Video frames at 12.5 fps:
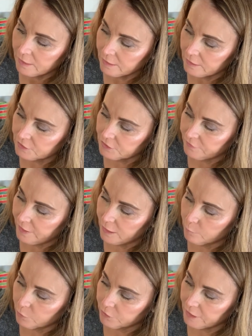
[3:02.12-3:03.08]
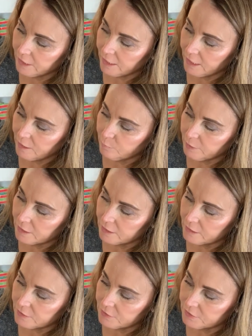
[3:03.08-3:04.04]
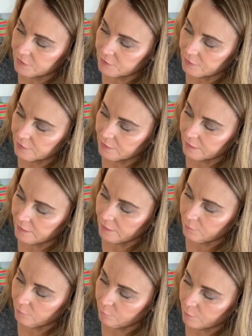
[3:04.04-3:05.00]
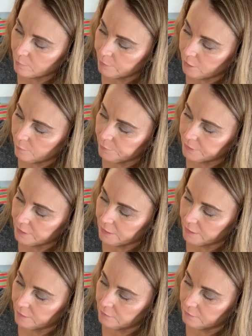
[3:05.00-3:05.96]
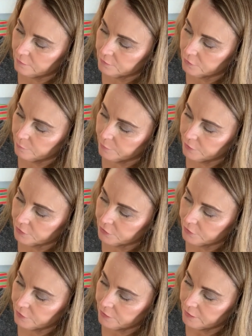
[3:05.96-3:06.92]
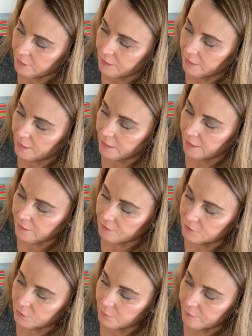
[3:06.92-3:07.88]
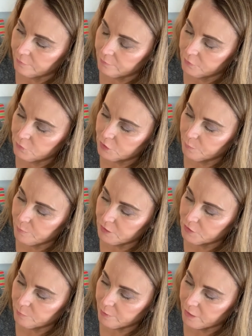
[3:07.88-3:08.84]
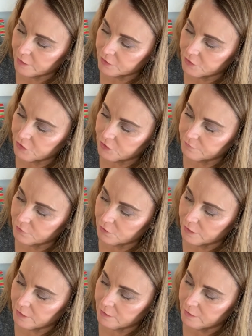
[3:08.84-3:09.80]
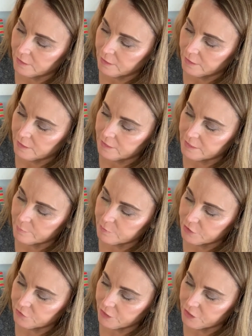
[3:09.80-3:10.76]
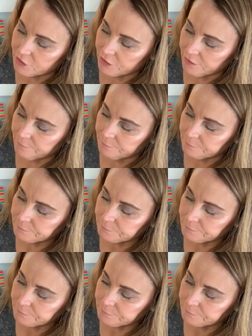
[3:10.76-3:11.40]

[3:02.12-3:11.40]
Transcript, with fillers: It's a fake birthday cake because I think we've probably all been eating a little too much cake. So I've used a pizza box just for a demonstration.